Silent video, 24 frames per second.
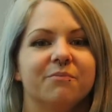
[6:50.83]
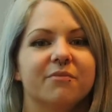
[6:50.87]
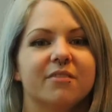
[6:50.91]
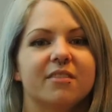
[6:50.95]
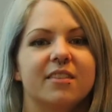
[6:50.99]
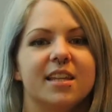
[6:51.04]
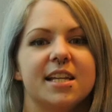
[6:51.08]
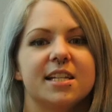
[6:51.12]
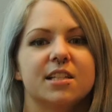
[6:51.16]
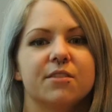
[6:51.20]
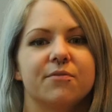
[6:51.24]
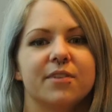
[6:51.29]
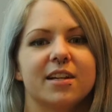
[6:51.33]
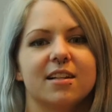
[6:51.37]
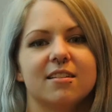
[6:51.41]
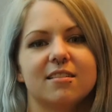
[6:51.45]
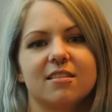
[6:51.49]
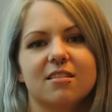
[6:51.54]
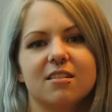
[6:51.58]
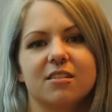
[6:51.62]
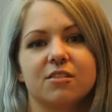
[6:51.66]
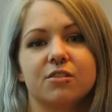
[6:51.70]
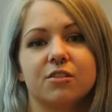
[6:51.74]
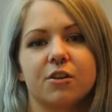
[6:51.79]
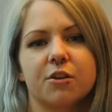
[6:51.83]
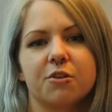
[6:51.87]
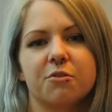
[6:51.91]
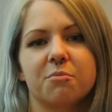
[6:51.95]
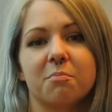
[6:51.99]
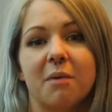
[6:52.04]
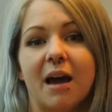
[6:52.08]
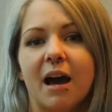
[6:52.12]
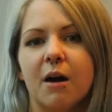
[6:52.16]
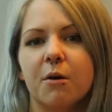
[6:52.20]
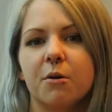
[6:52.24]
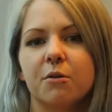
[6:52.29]
These events are so
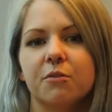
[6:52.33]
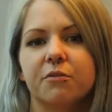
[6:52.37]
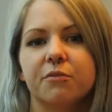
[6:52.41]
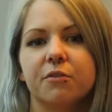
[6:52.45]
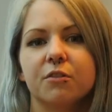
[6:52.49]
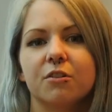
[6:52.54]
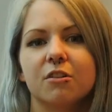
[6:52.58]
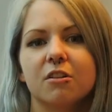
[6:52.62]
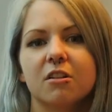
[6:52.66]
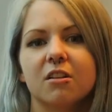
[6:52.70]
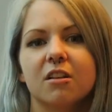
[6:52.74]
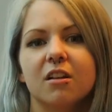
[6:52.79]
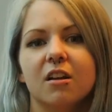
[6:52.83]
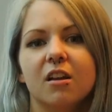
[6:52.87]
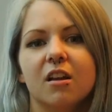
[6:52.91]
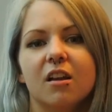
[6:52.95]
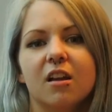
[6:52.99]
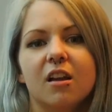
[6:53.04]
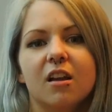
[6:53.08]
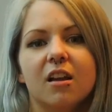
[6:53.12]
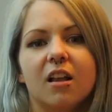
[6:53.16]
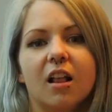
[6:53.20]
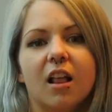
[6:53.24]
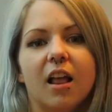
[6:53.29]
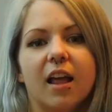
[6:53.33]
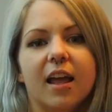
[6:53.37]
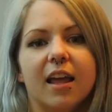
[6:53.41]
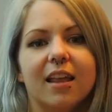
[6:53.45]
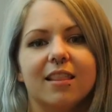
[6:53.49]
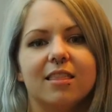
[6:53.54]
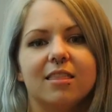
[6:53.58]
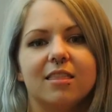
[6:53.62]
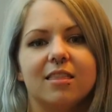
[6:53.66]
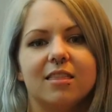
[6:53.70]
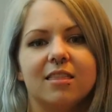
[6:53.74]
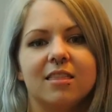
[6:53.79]
powerful.
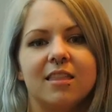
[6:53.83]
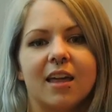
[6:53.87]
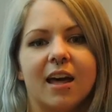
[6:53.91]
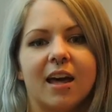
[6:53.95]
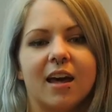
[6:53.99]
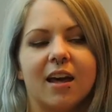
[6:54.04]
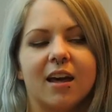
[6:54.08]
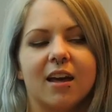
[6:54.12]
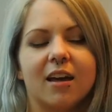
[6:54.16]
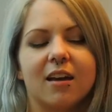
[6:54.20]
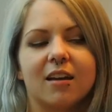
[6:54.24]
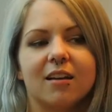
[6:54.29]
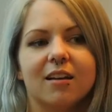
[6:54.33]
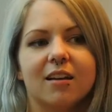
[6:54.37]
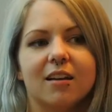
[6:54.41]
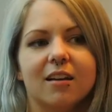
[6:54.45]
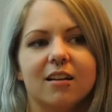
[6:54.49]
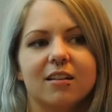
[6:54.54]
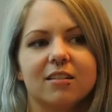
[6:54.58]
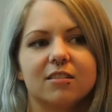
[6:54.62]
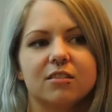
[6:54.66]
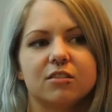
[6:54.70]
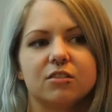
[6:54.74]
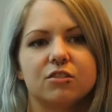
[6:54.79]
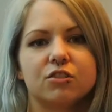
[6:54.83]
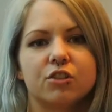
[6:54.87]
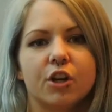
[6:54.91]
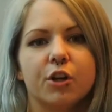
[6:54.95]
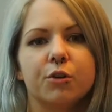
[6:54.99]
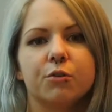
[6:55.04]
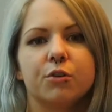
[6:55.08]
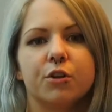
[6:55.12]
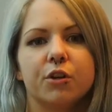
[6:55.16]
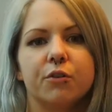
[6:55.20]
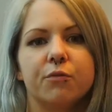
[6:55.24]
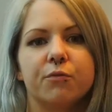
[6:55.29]
They're so
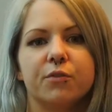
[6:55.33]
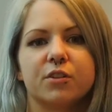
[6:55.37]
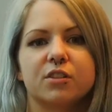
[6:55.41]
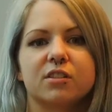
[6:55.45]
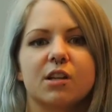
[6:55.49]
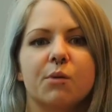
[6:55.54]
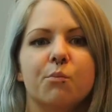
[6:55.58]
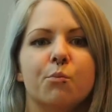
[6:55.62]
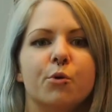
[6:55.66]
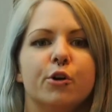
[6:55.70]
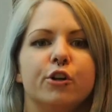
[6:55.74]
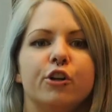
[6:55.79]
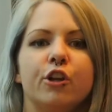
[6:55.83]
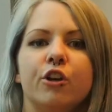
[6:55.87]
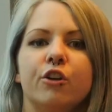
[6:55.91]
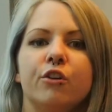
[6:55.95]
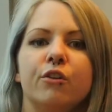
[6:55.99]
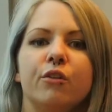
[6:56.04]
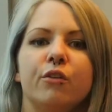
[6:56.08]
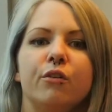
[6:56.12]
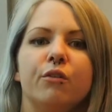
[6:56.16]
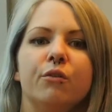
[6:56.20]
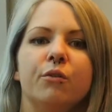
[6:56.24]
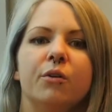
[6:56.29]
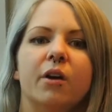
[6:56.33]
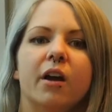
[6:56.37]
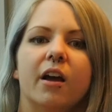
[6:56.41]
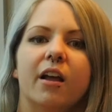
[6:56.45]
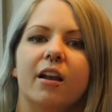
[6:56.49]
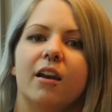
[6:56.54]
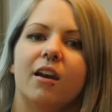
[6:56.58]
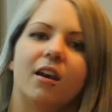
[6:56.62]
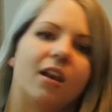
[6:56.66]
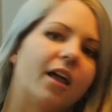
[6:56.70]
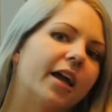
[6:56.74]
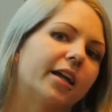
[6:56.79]
good for someone who,
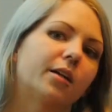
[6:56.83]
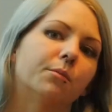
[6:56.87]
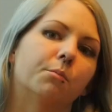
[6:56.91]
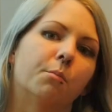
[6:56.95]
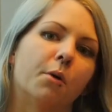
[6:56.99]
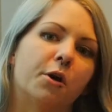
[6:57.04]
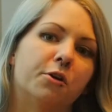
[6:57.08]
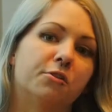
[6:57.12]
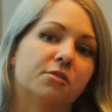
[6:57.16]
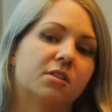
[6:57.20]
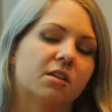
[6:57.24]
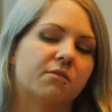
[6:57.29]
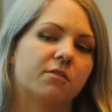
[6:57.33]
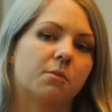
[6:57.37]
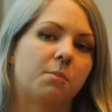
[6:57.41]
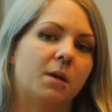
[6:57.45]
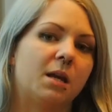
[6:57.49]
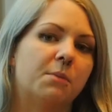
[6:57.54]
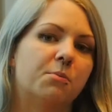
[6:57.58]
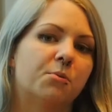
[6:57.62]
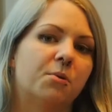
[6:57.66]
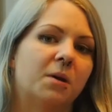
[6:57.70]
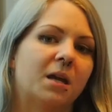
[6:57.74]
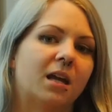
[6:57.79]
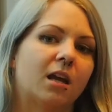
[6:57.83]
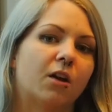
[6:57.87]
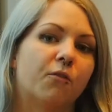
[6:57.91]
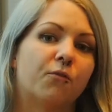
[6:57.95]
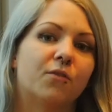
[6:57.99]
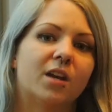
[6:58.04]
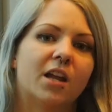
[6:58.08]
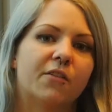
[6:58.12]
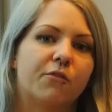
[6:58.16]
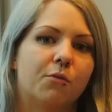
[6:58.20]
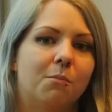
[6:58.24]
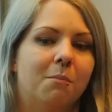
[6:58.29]
like most other people here, have
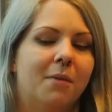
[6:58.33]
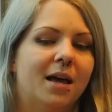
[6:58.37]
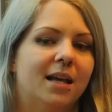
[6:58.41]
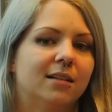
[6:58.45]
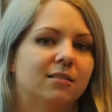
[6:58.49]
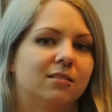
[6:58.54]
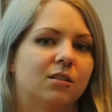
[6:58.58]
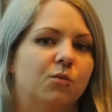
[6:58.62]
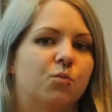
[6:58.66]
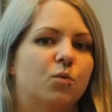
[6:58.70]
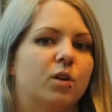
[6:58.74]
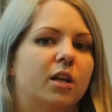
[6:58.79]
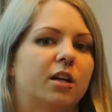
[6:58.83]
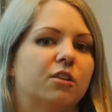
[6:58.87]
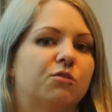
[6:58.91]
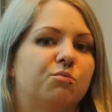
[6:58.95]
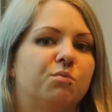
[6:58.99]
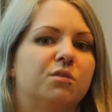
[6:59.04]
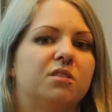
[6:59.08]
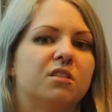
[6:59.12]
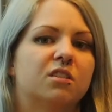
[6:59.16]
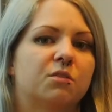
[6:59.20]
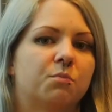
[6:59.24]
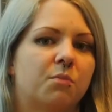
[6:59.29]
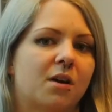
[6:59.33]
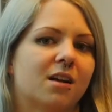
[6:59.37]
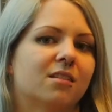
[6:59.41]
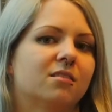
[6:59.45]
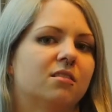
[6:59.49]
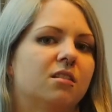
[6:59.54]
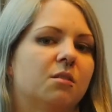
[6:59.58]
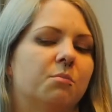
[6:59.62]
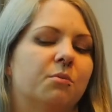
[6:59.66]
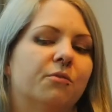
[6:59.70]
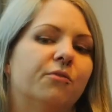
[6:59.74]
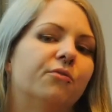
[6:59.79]
never met someone else with
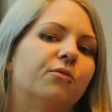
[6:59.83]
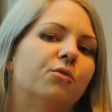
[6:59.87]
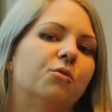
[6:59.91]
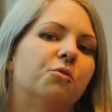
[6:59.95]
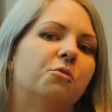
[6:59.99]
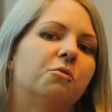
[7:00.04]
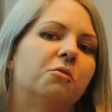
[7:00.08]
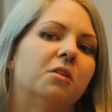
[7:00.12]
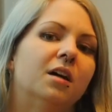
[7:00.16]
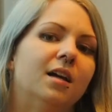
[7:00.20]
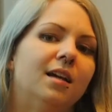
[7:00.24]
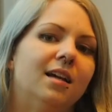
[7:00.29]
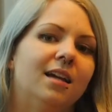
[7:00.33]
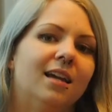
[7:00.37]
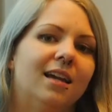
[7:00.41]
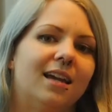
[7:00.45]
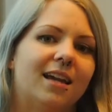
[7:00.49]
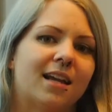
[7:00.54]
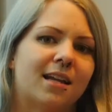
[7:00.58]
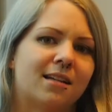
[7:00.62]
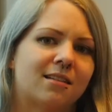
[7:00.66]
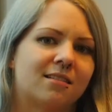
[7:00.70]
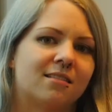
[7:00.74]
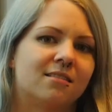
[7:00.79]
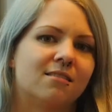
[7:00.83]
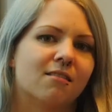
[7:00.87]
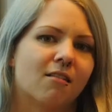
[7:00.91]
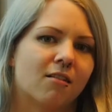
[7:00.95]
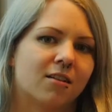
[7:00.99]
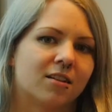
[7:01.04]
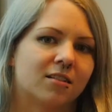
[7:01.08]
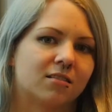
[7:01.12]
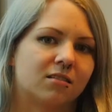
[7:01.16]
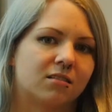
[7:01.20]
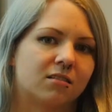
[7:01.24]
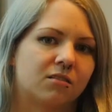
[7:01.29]
dyspraxia before. It's
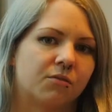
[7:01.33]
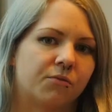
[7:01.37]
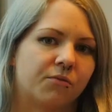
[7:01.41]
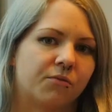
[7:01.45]
nice to